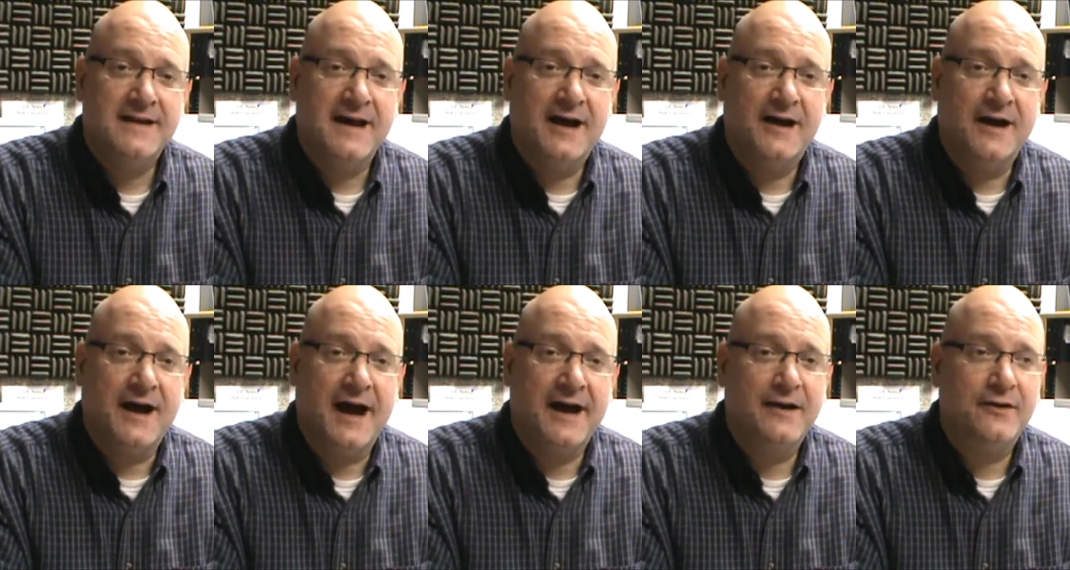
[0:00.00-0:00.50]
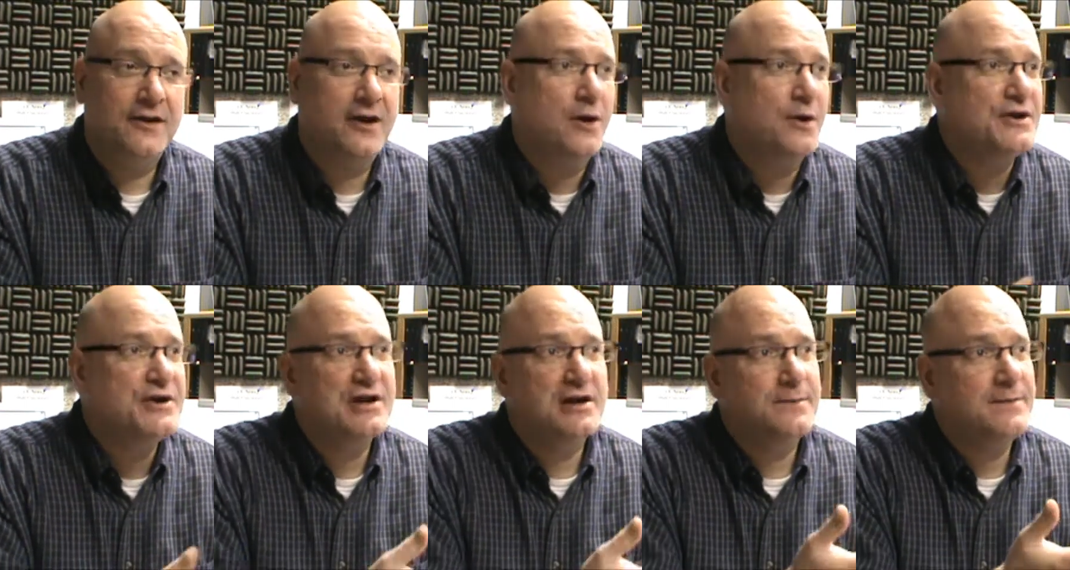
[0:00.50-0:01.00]
Now, I don't know,
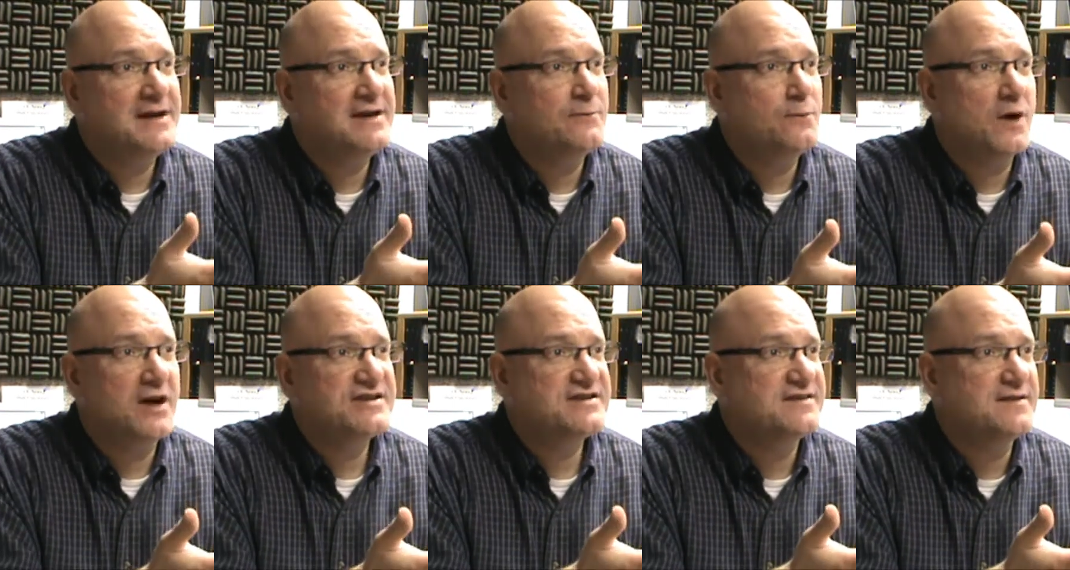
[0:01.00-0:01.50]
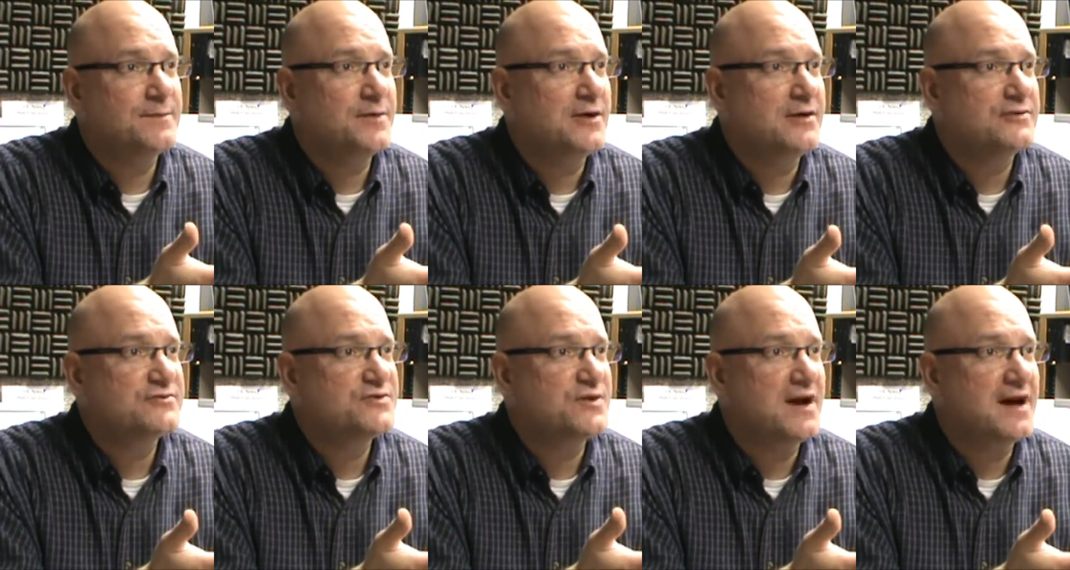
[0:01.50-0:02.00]
are you going to be watching the
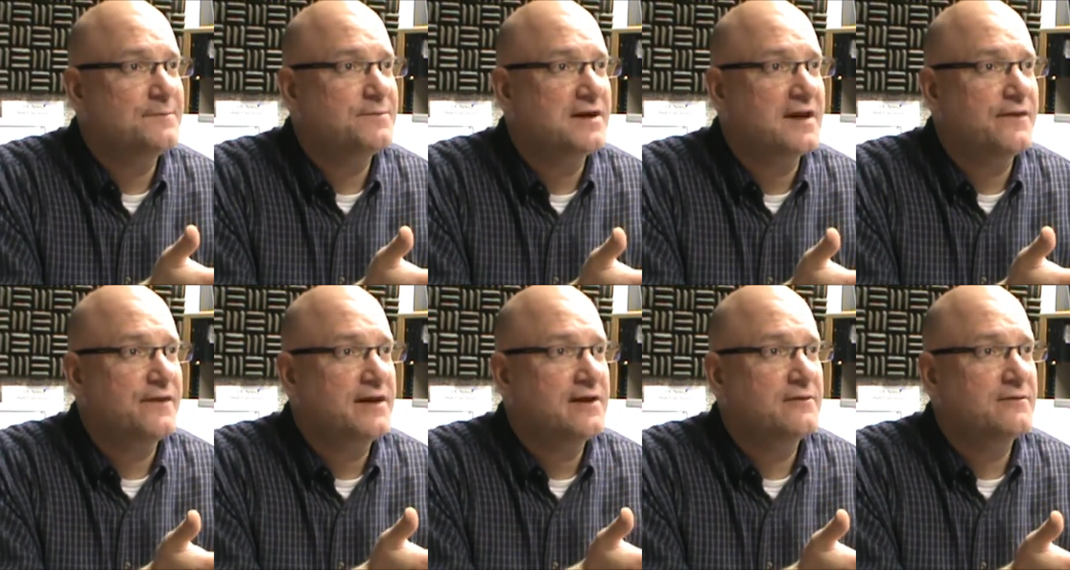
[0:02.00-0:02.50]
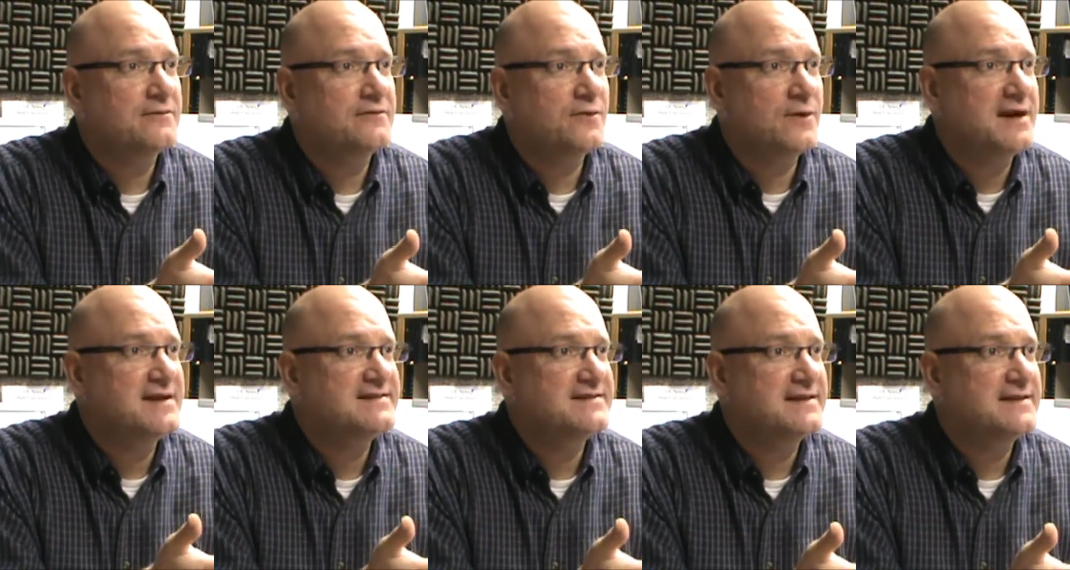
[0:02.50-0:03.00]
ball drop or anything
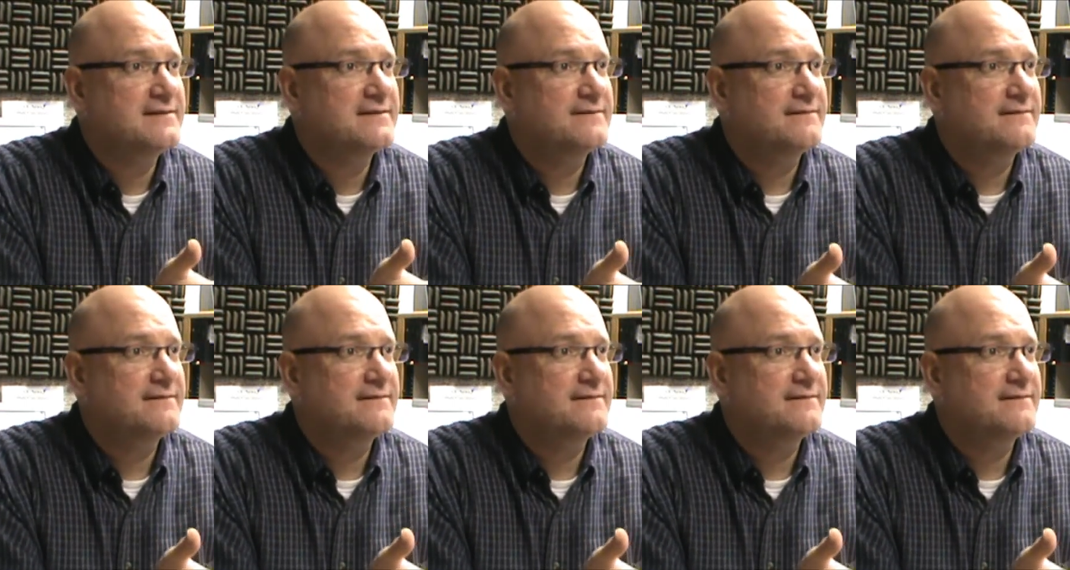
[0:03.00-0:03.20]
crazy?